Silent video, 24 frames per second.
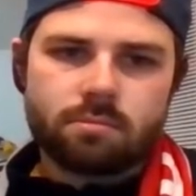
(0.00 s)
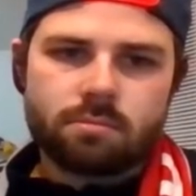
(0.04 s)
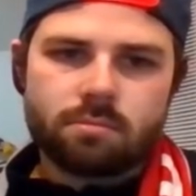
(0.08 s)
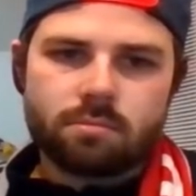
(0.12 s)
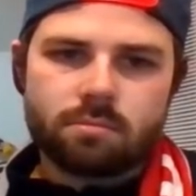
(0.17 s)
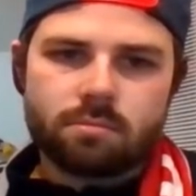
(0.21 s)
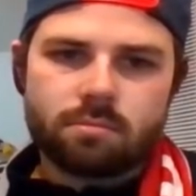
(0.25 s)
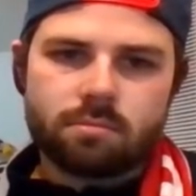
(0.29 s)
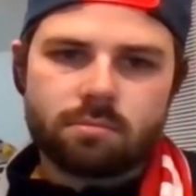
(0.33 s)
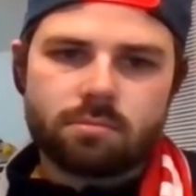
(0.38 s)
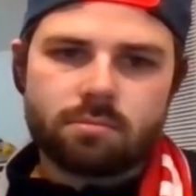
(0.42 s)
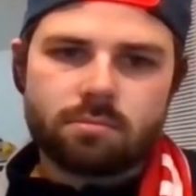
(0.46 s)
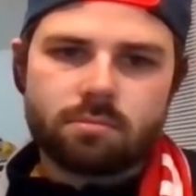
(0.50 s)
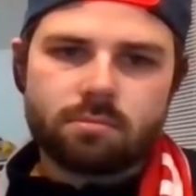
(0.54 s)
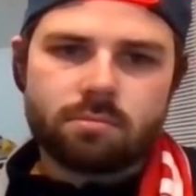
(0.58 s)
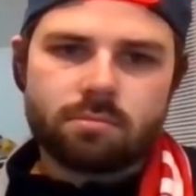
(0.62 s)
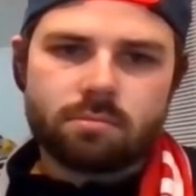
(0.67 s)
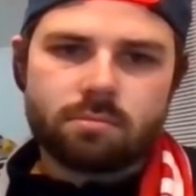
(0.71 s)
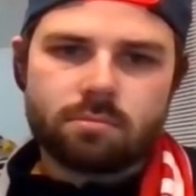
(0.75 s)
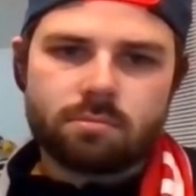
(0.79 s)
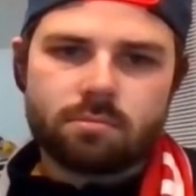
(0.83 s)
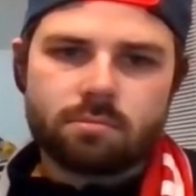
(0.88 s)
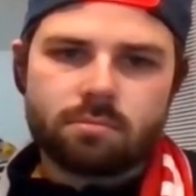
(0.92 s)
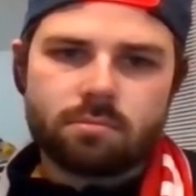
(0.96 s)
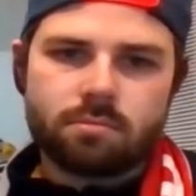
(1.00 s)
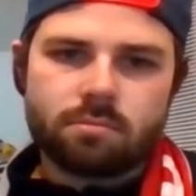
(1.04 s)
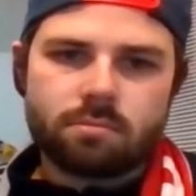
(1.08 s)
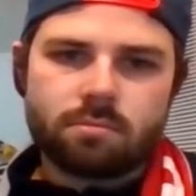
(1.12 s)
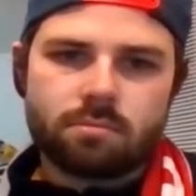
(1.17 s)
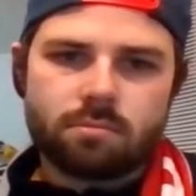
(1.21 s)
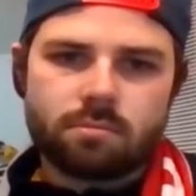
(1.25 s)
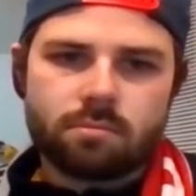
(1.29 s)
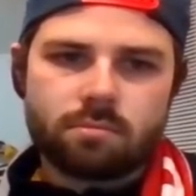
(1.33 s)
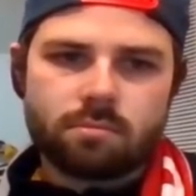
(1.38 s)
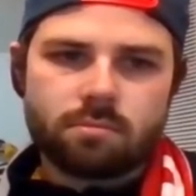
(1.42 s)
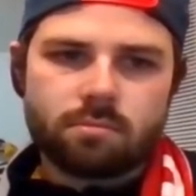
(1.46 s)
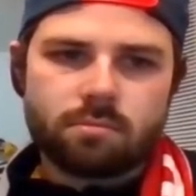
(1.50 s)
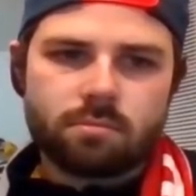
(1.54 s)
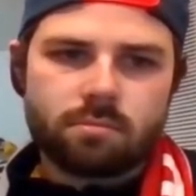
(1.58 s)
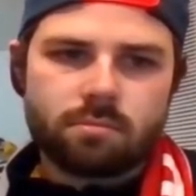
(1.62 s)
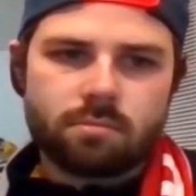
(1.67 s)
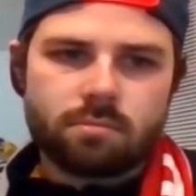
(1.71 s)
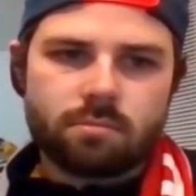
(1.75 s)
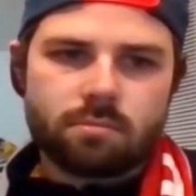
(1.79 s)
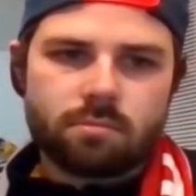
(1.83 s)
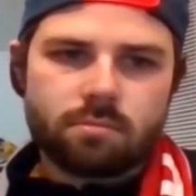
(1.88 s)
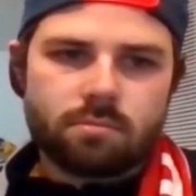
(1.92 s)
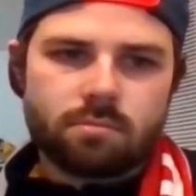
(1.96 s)

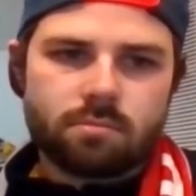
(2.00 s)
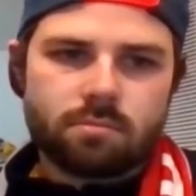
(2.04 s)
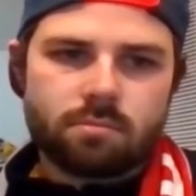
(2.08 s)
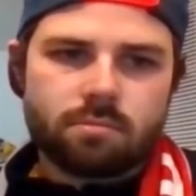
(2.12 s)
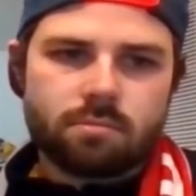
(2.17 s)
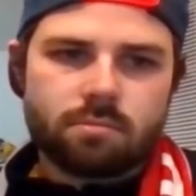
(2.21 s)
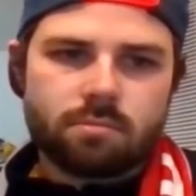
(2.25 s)
No words are spoken by the person on screen.